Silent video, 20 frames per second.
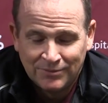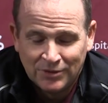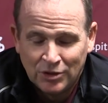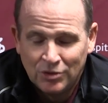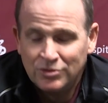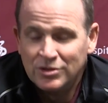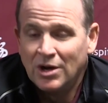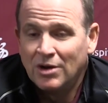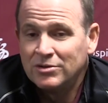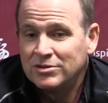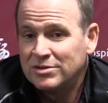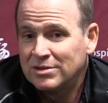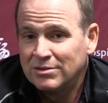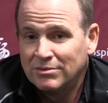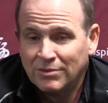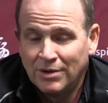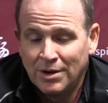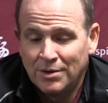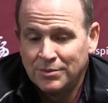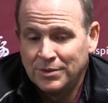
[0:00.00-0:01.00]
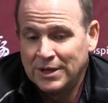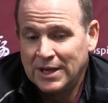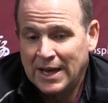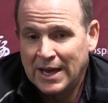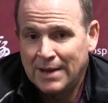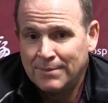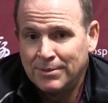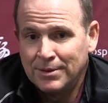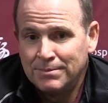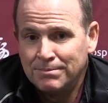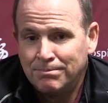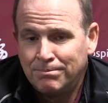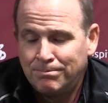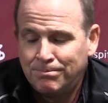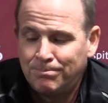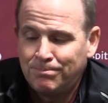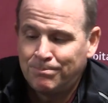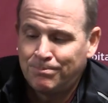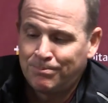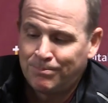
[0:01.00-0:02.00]
Who knows what would happen?
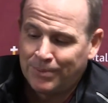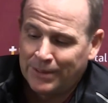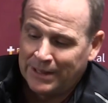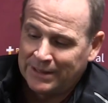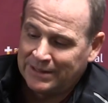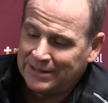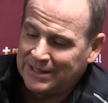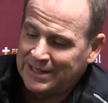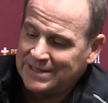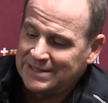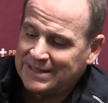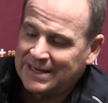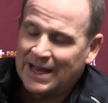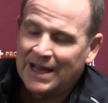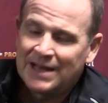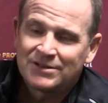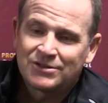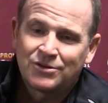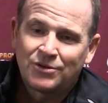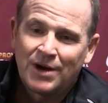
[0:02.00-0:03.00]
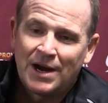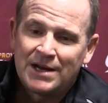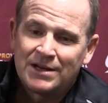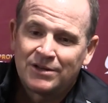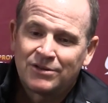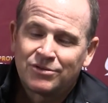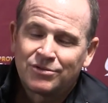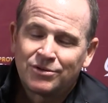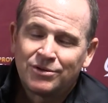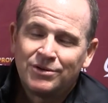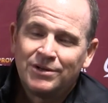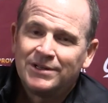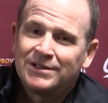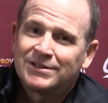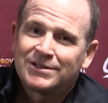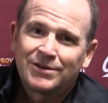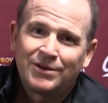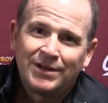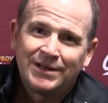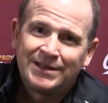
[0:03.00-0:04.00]
But these guys grinded through it,
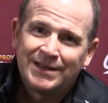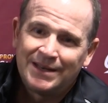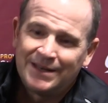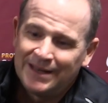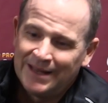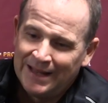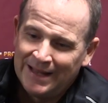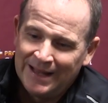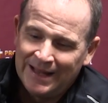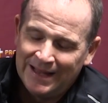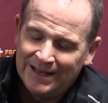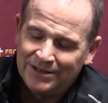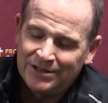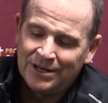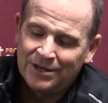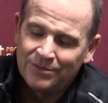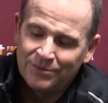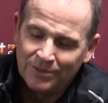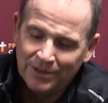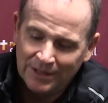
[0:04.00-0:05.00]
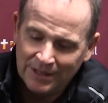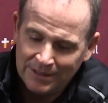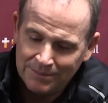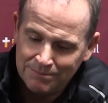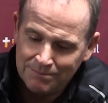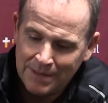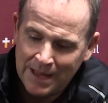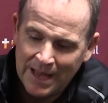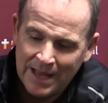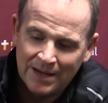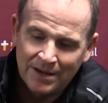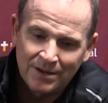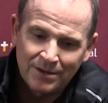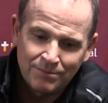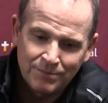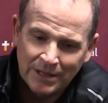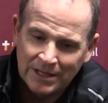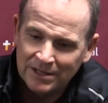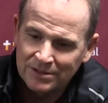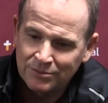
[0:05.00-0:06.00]
so it didn't really matter,
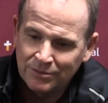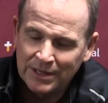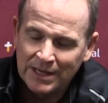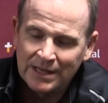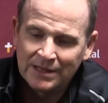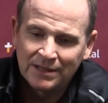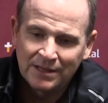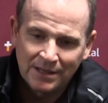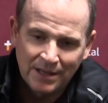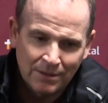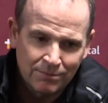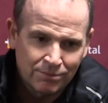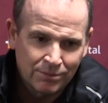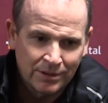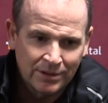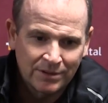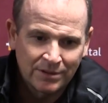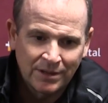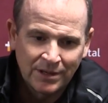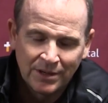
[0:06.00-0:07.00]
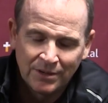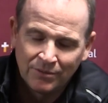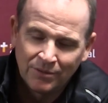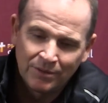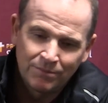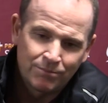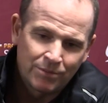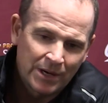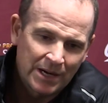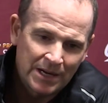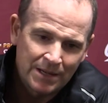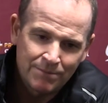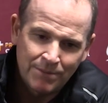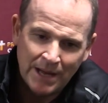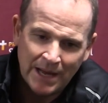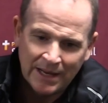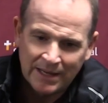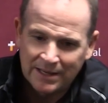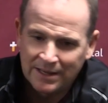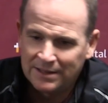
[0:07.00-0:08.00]
because we ended up with Brady
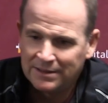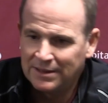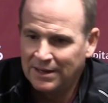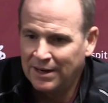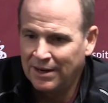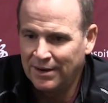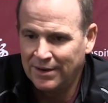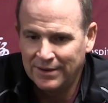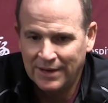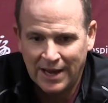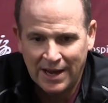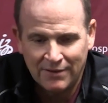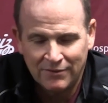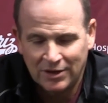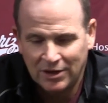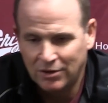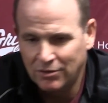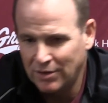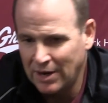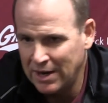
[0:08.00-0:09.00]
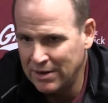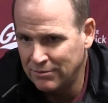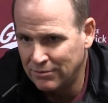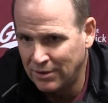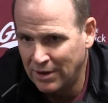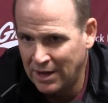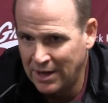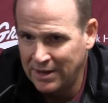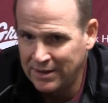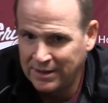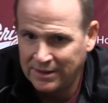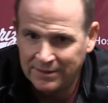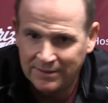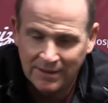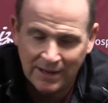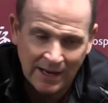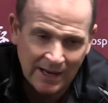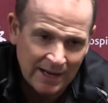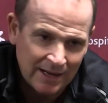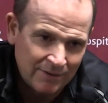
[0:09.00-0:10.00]
back in there and having a great run,
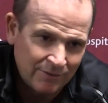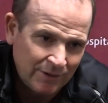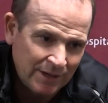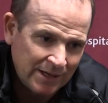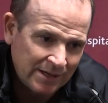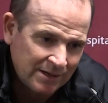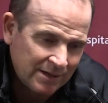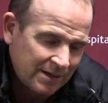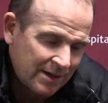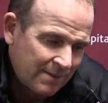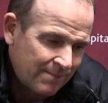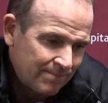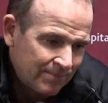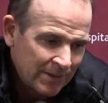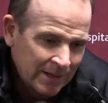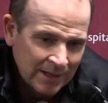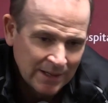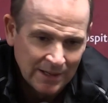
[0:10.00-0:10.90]
and we ended up